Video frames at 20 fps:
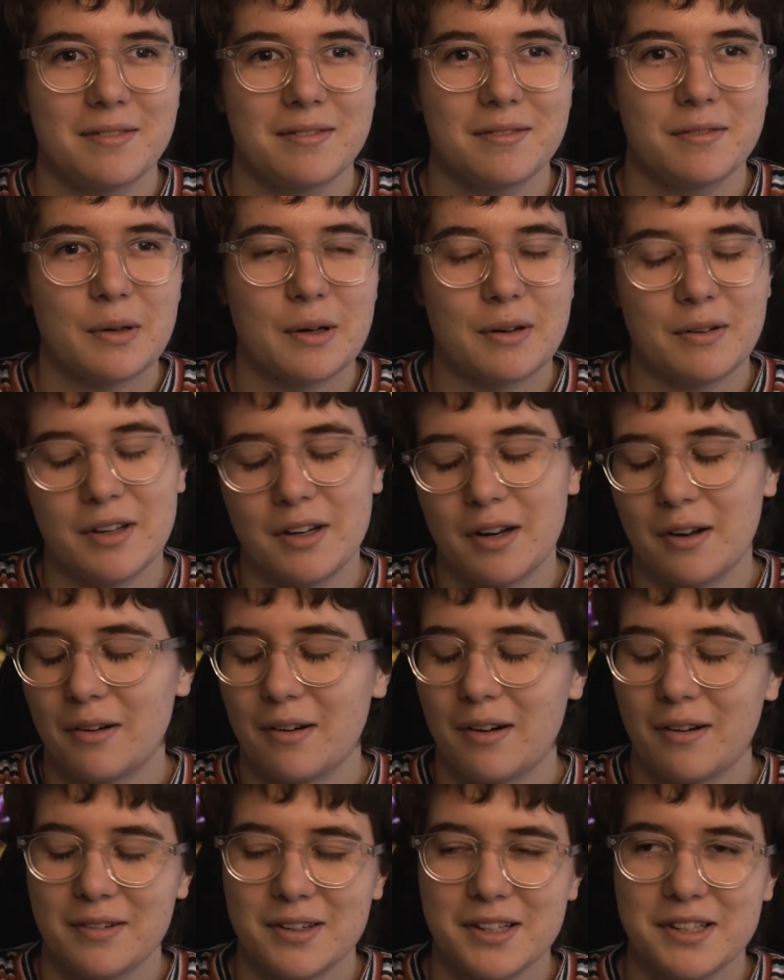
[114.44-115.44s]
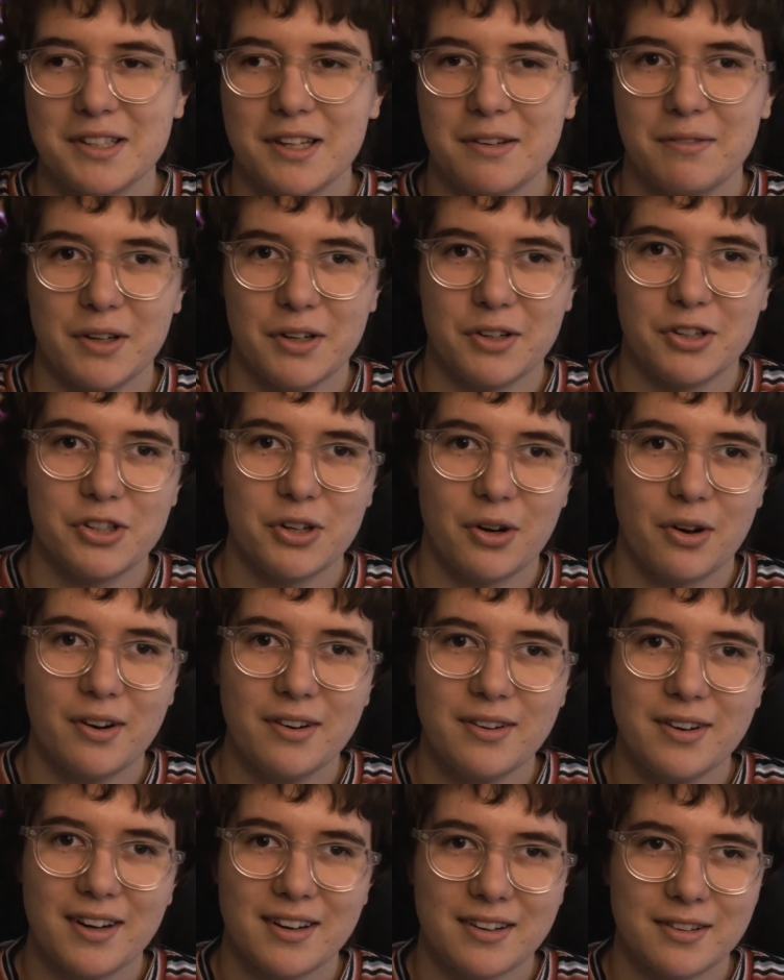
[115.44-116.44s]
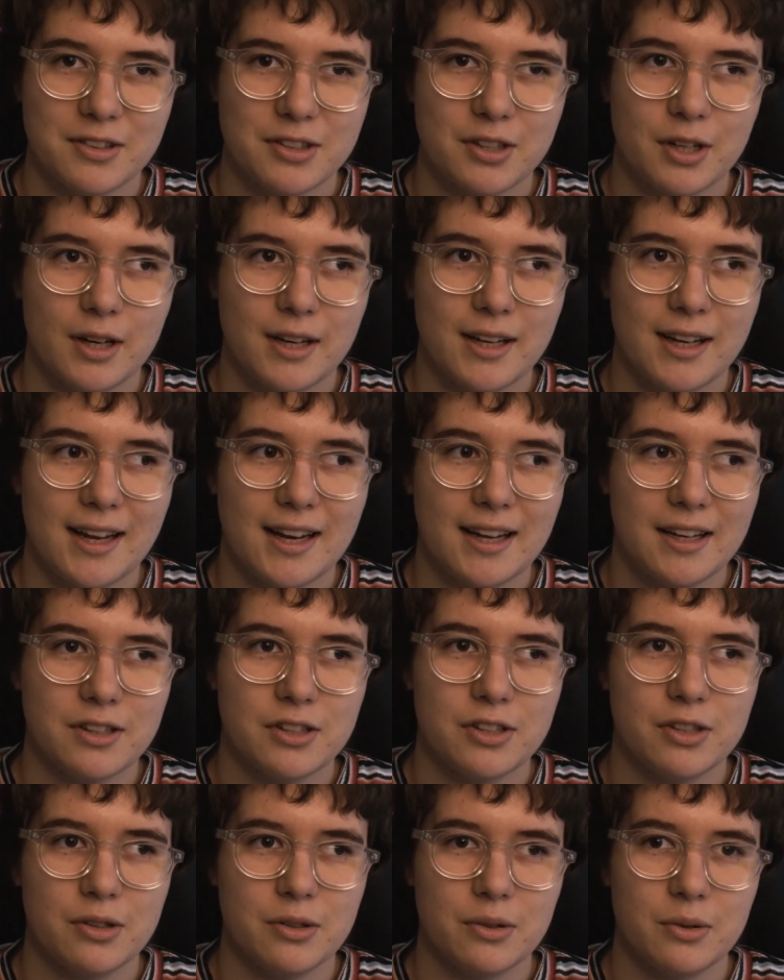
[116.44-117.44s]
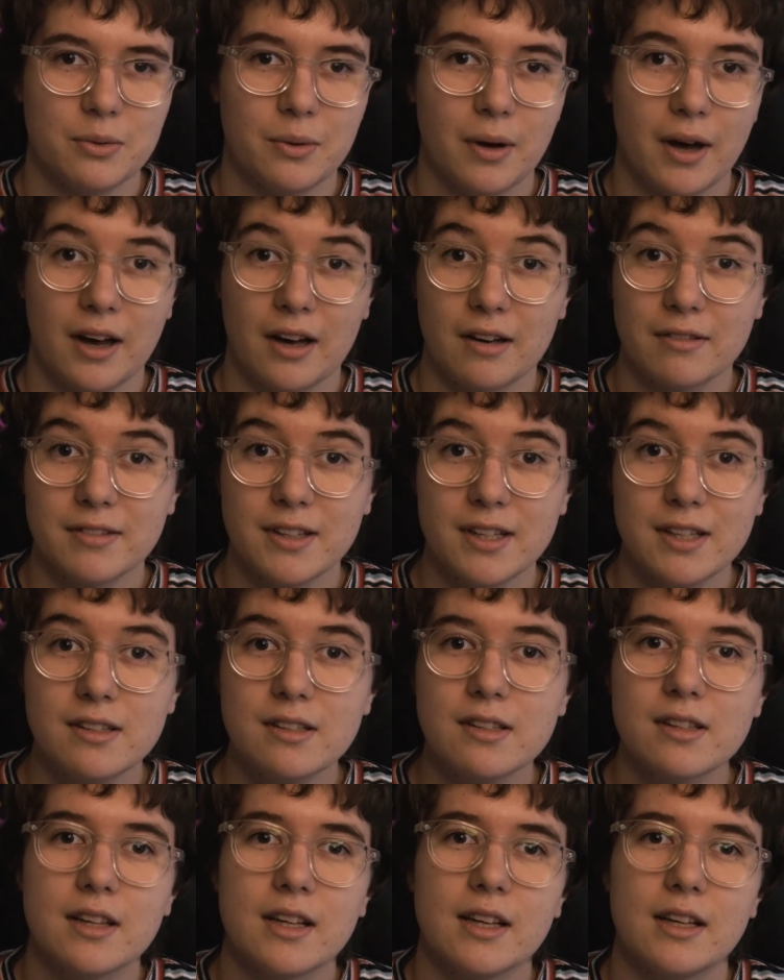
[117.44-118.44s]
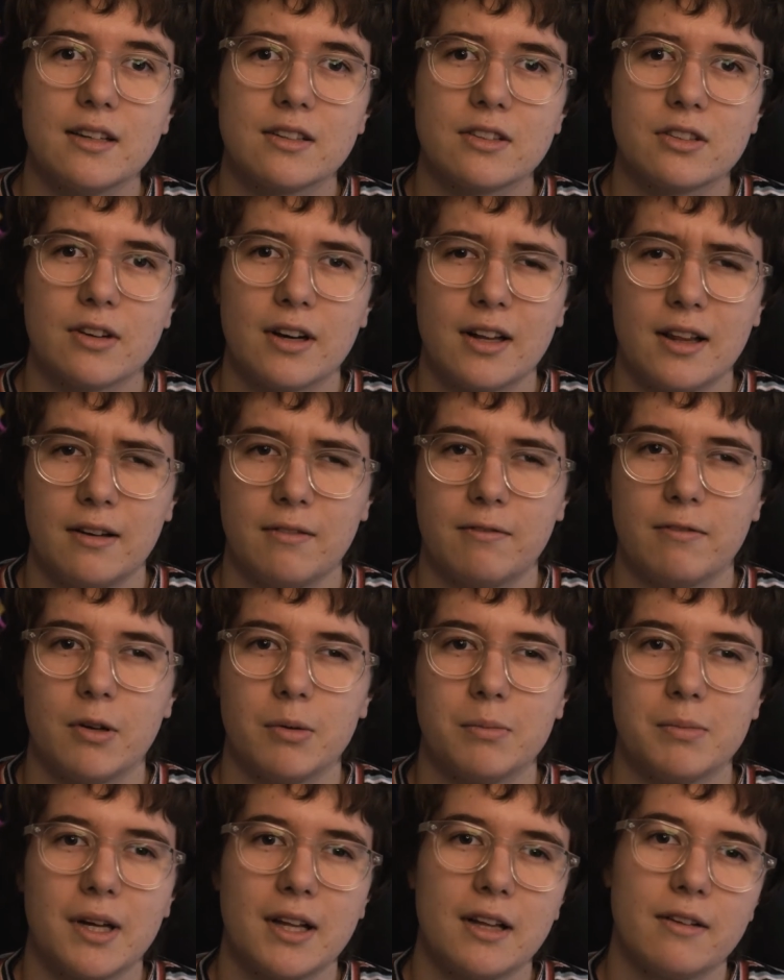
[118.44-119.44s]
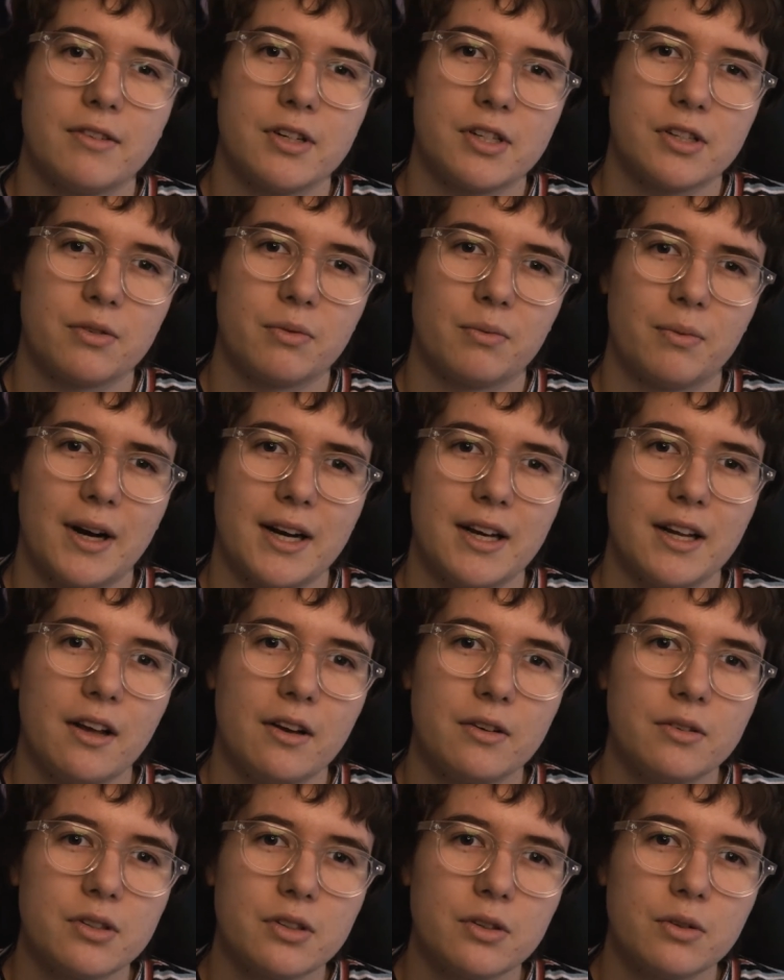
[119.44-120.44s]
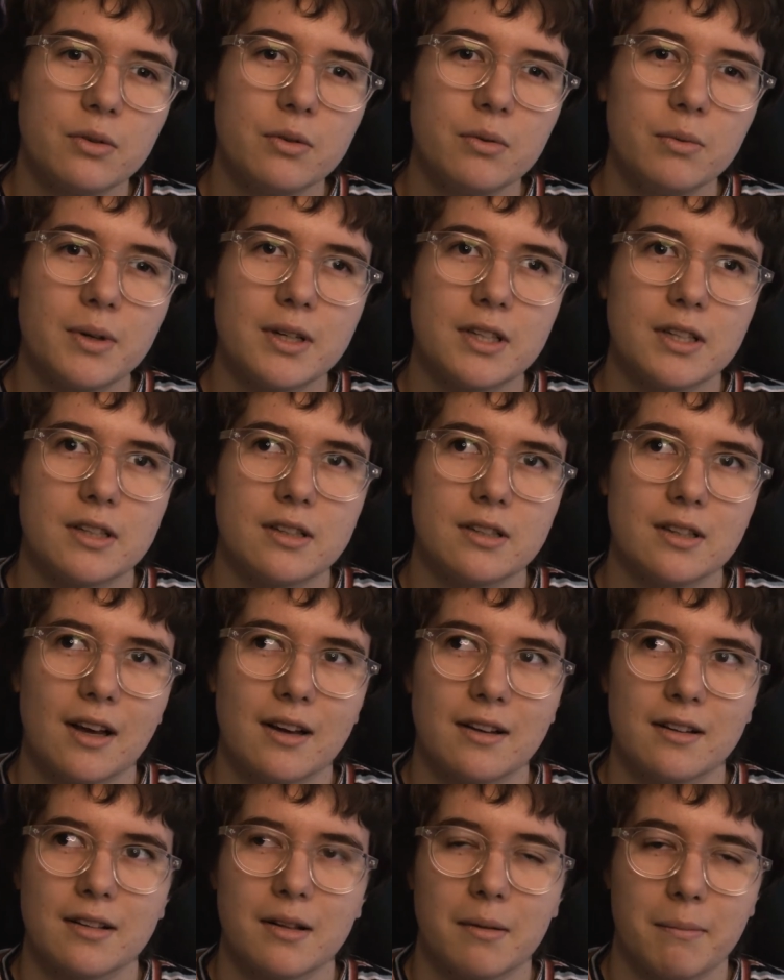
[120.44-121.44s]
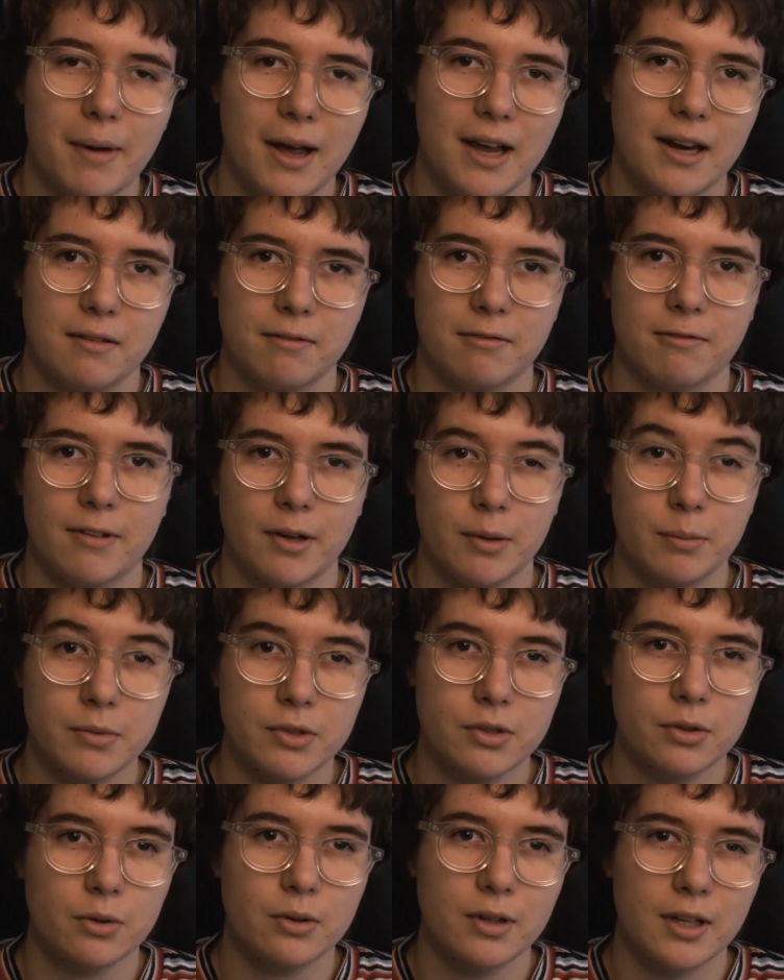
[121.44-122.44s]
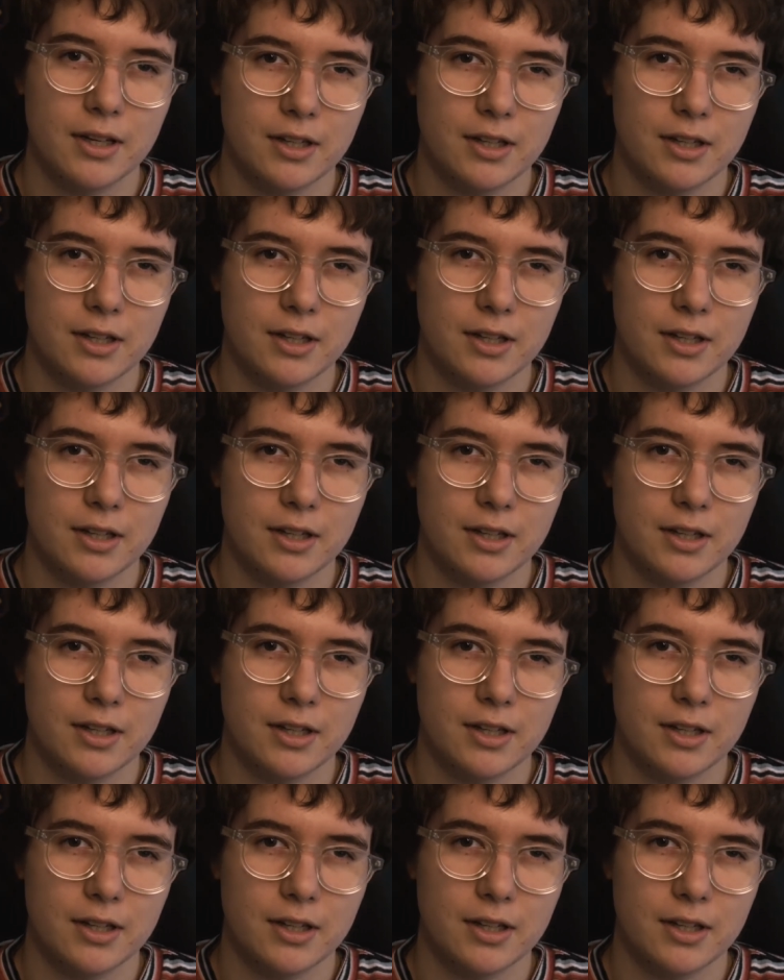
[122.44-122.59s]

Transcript: well, I'll just give it a shot and I'll try and get into AFTRS, the Australian Film, Television and Radio School, which is like the main film school in